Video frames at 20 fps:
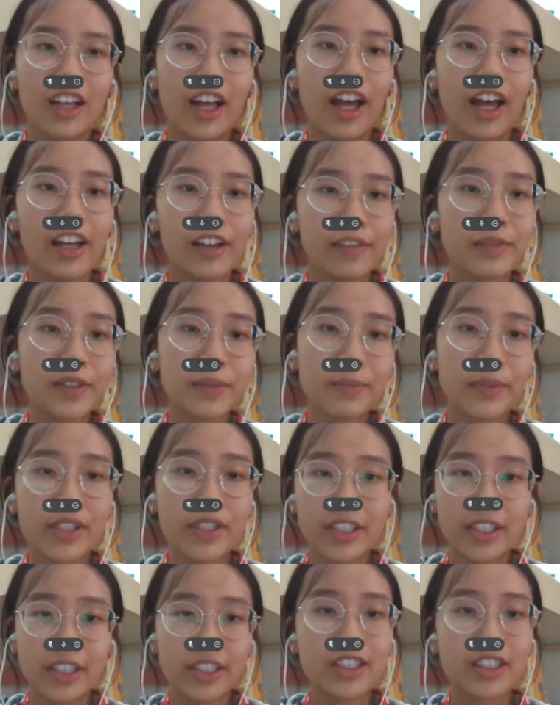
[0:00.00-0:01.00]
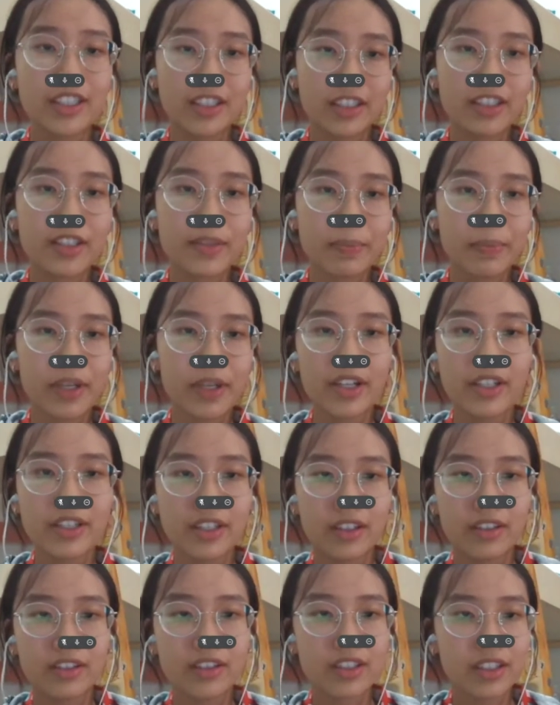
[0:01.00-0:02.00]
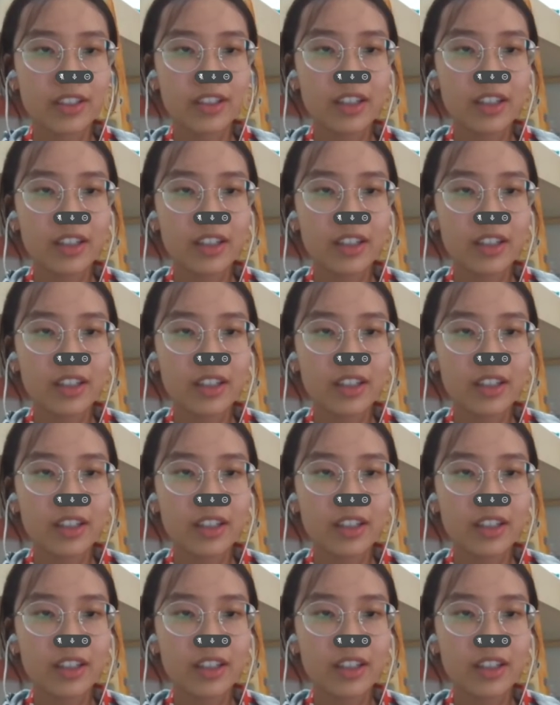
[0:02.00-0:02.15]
I am a persistent person.